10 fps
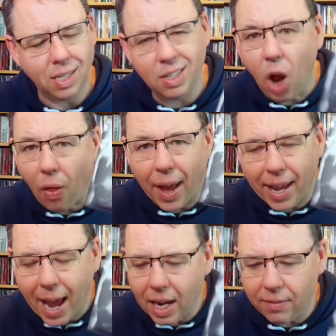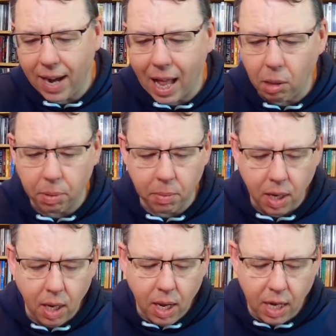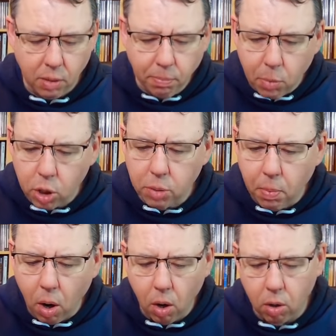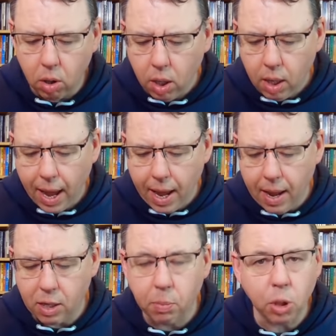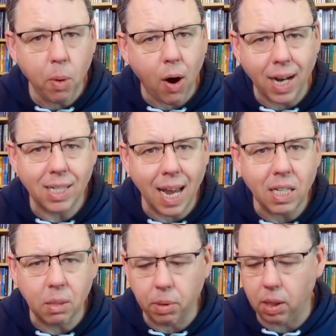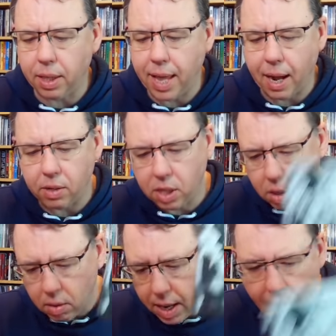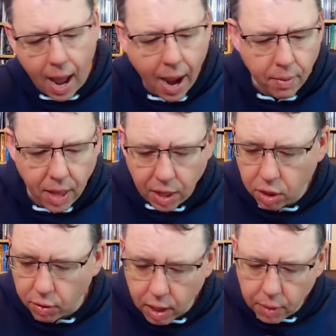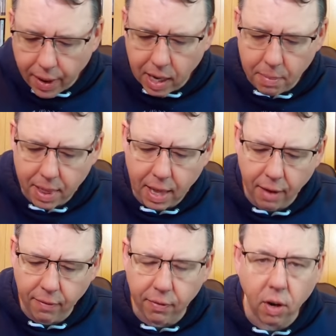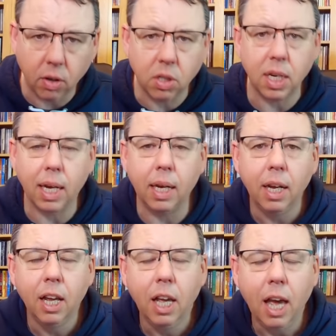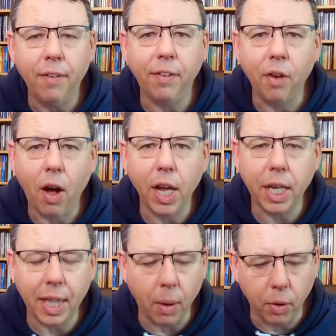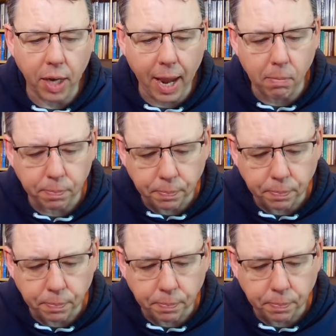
It's not that kind of an album. It's much more accessible than that. So yeah, I thoroughly recommend that if you've not heard that one yet.